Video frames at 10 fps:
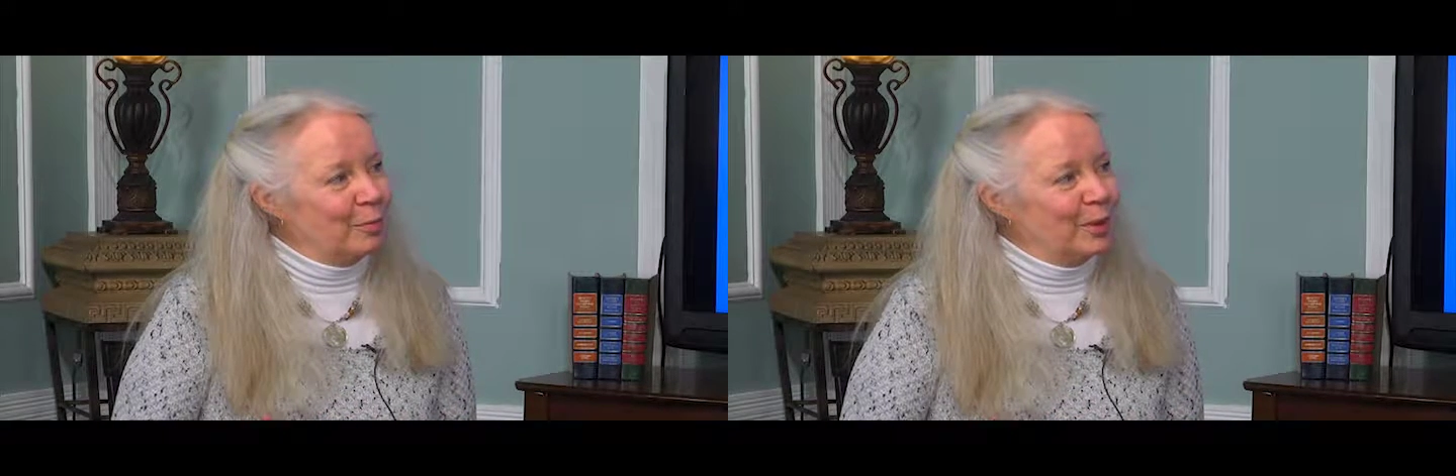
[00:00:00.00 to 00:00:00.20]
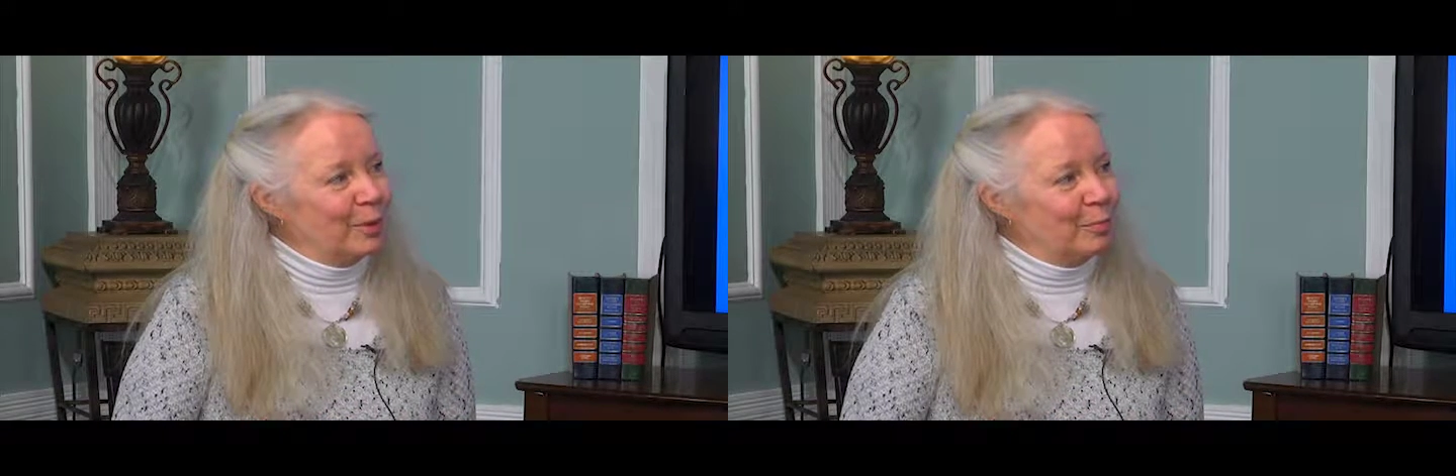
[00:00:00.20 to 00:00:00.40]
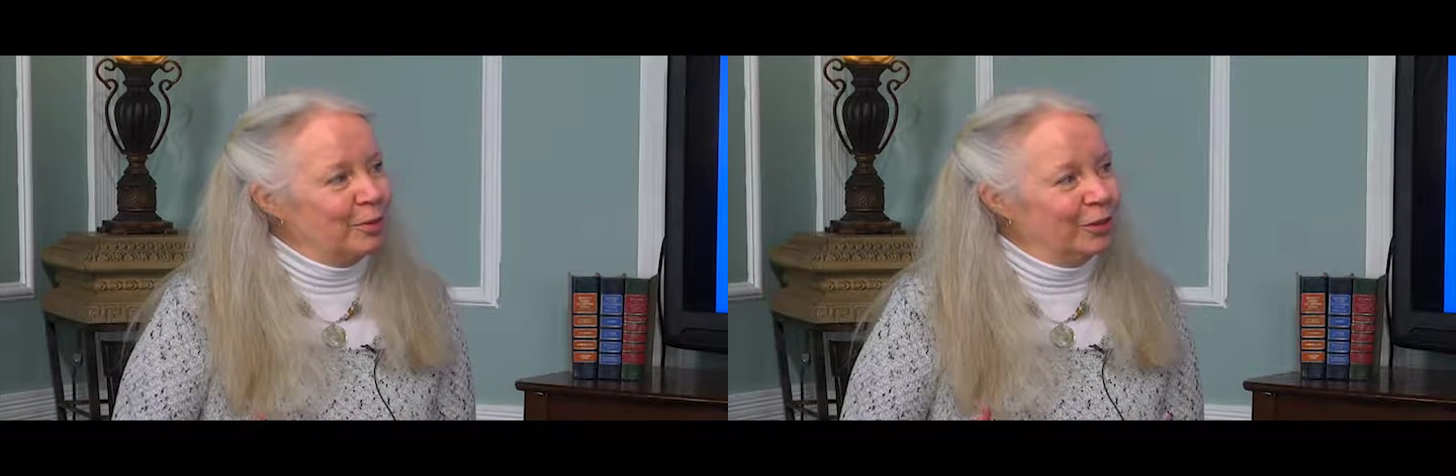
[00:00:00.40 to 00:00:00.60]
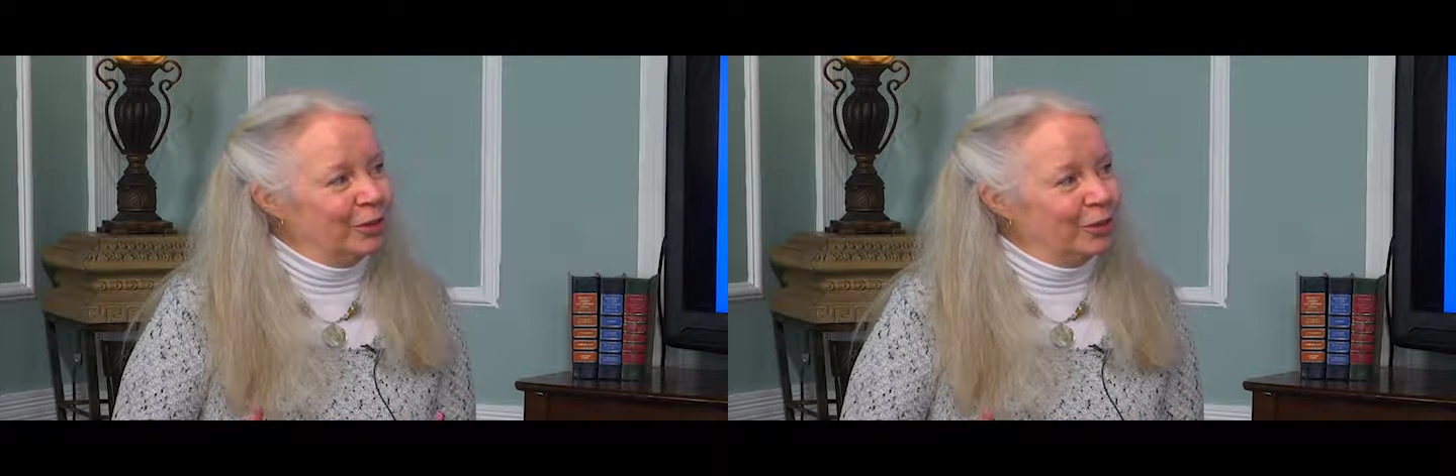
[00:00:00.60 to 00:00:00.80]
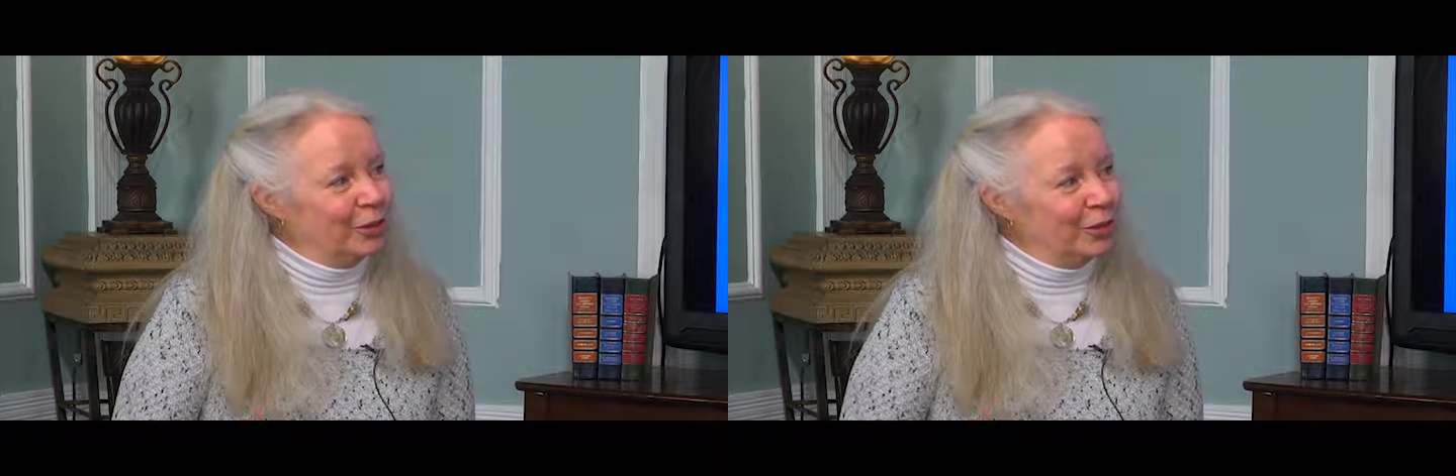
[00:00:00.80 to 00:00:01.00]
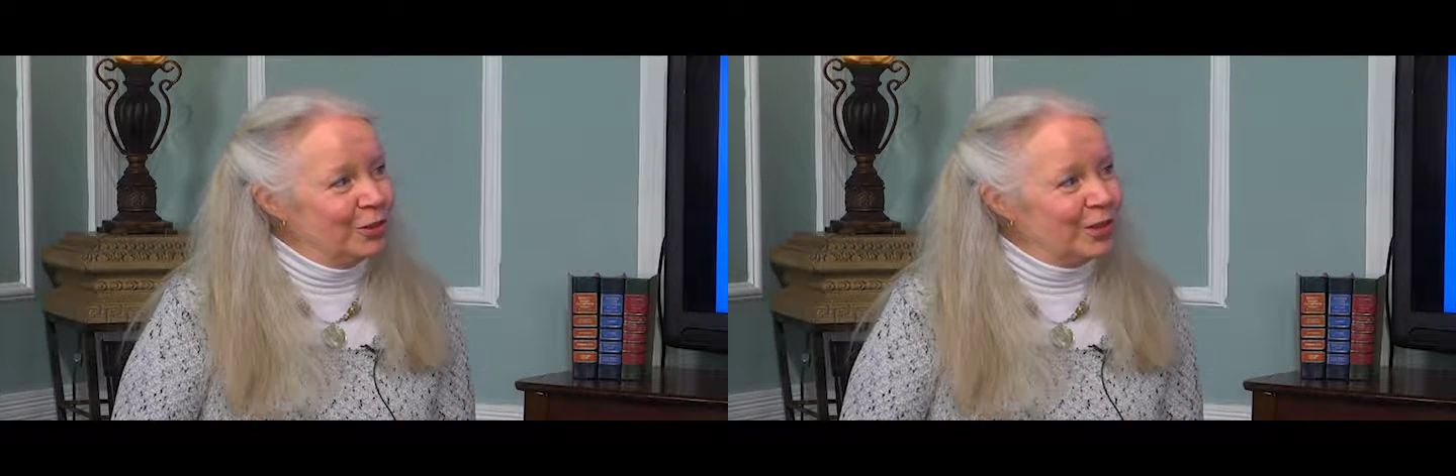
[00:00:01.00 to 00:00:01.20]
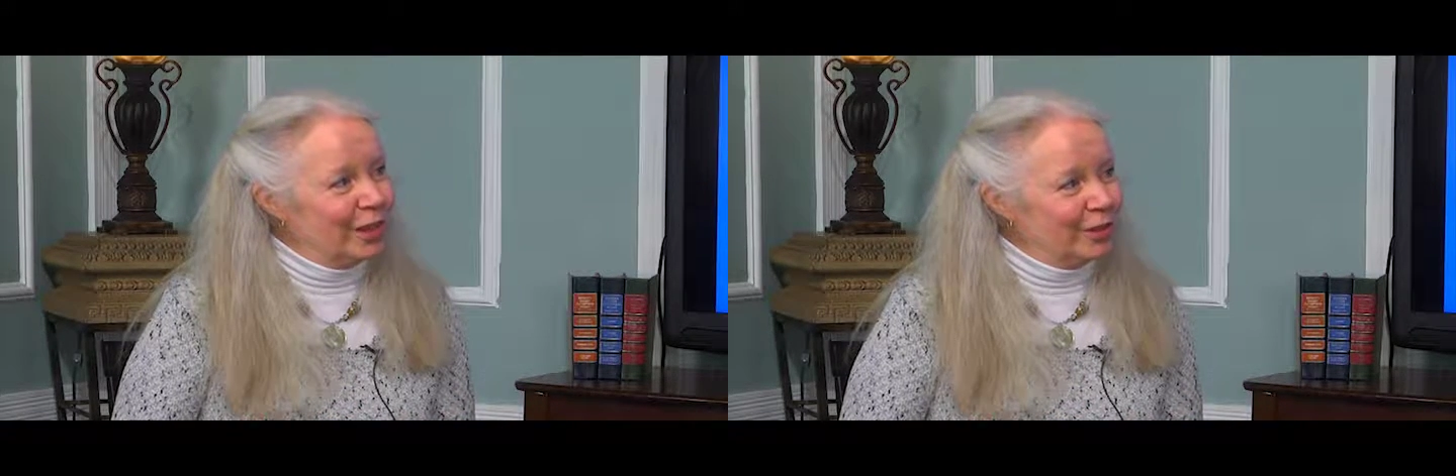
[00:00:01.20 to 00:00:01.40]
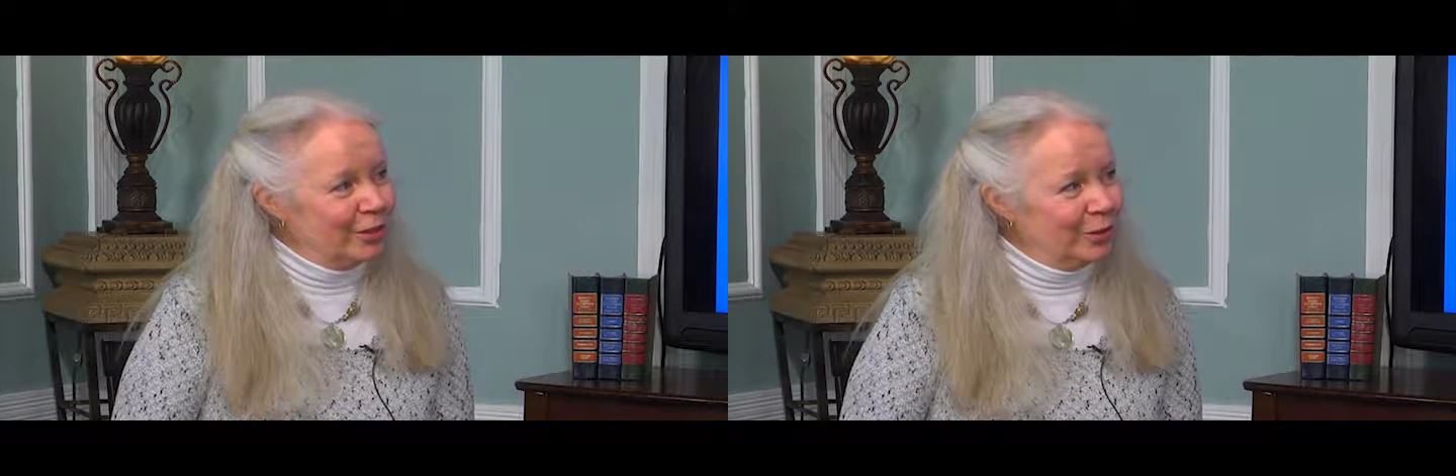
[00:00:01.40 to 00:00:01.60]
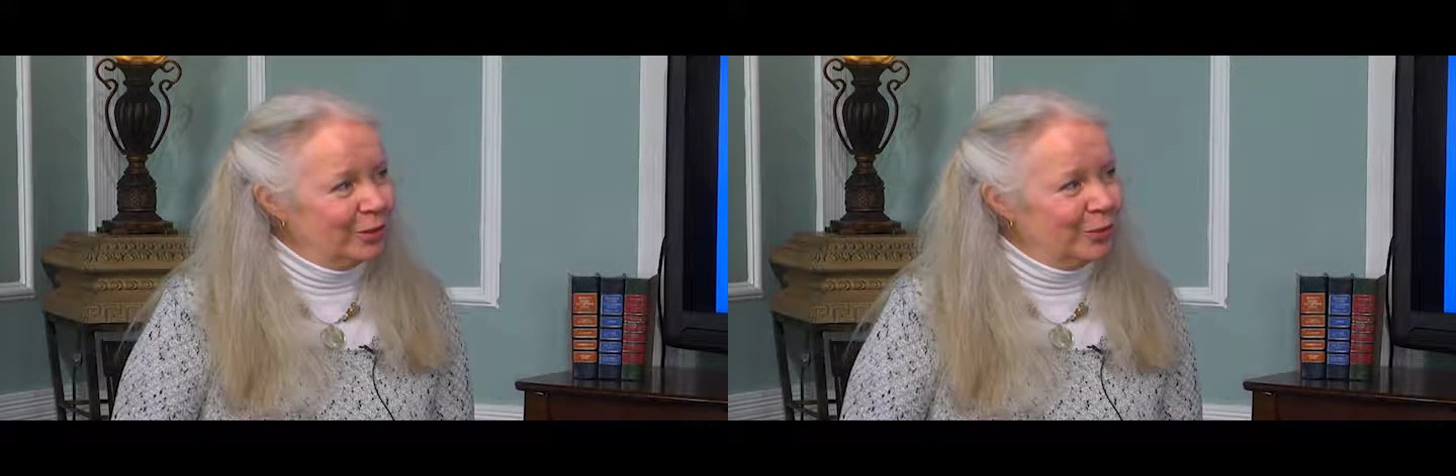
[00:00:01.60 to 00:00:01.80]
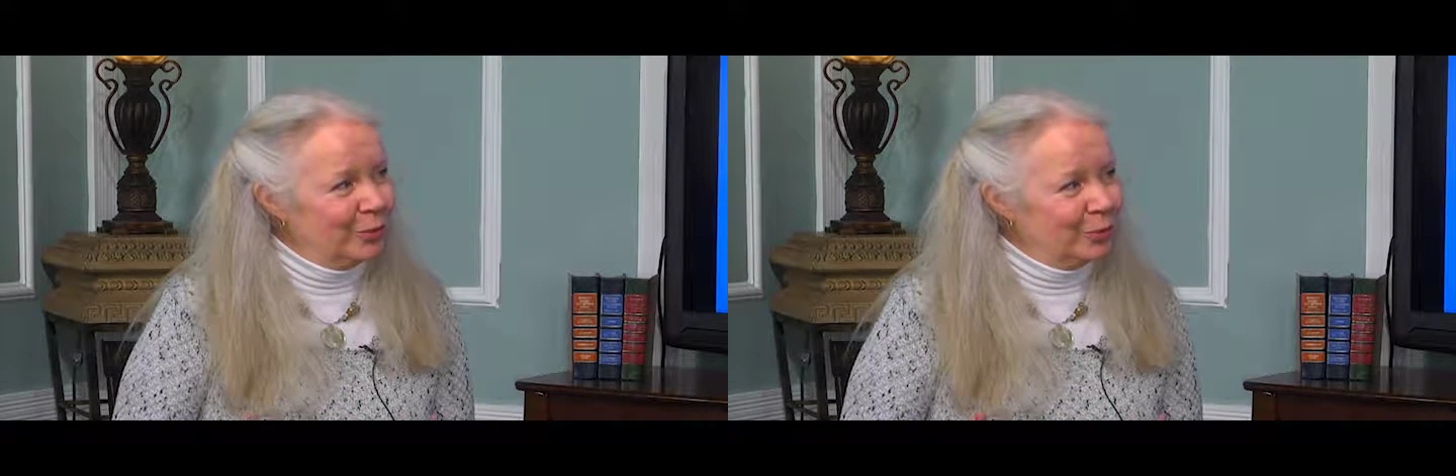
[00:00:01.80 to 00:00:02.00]
people to use our
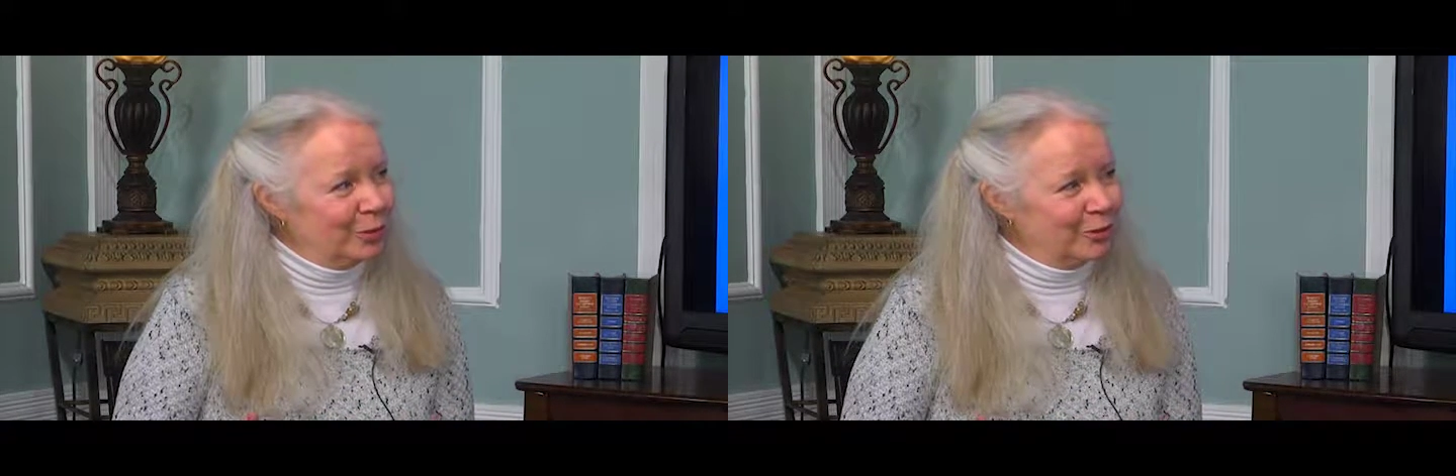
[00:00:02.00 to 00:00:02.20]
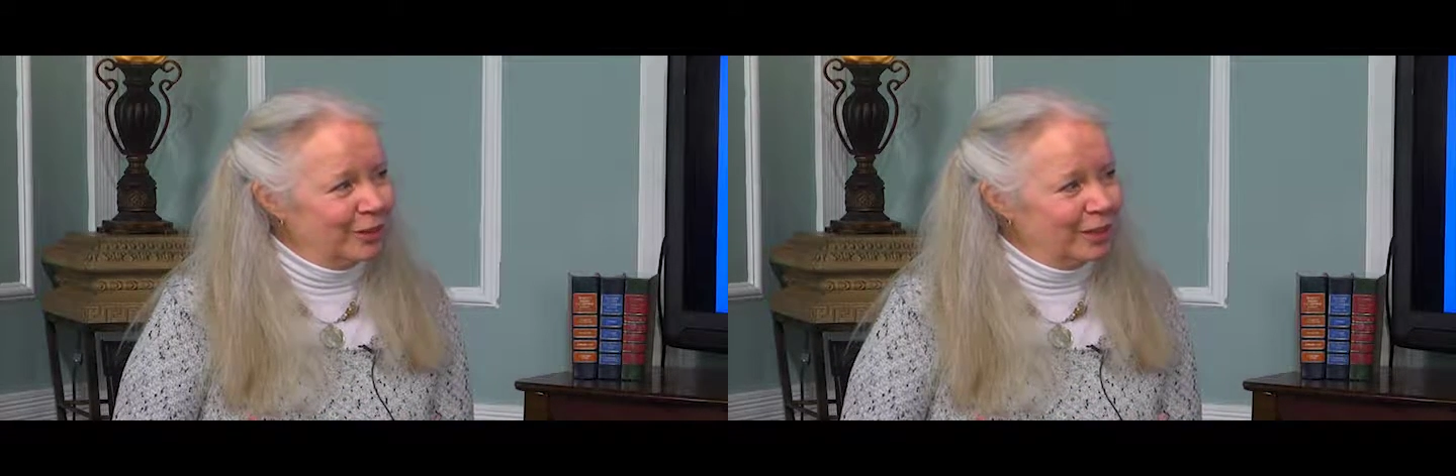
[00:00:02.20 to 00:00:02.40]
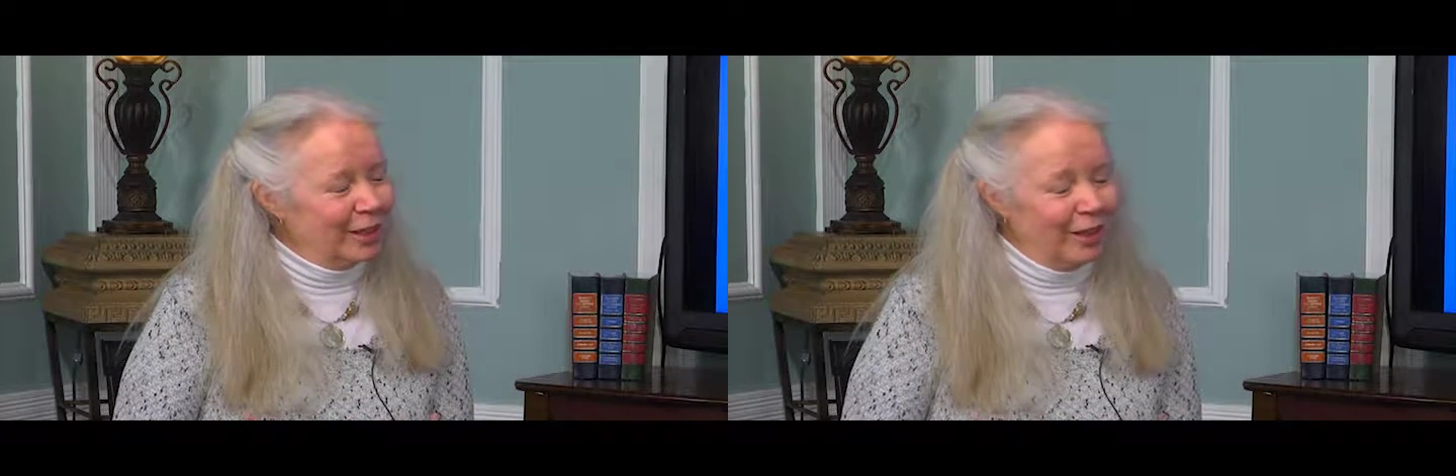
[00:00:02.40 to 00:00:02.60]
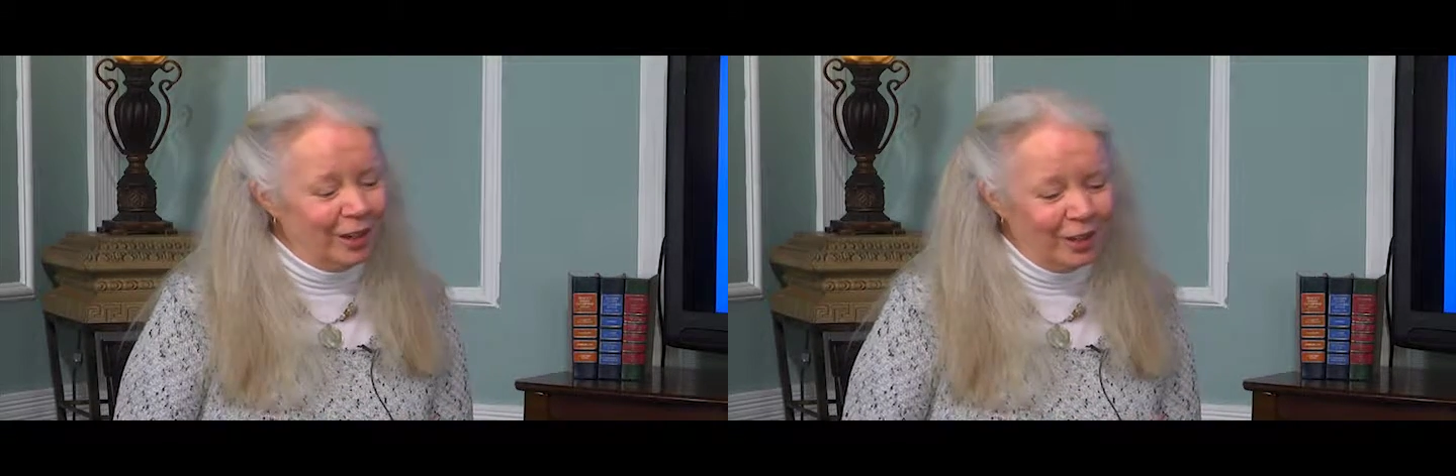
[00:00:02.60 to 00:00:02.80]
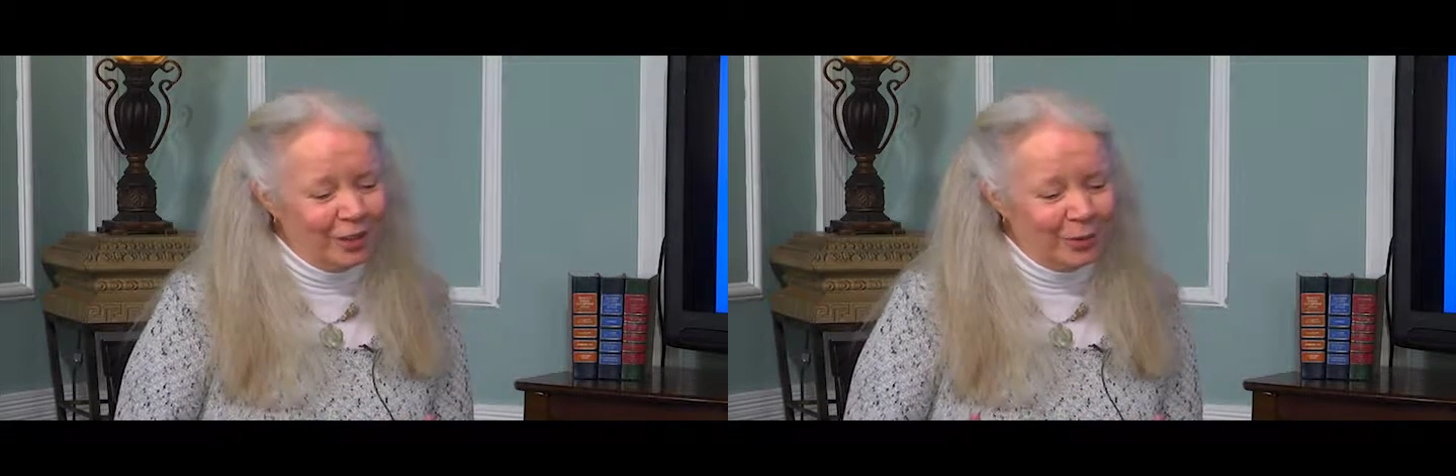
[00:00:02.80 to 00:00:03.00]
tools was really hard.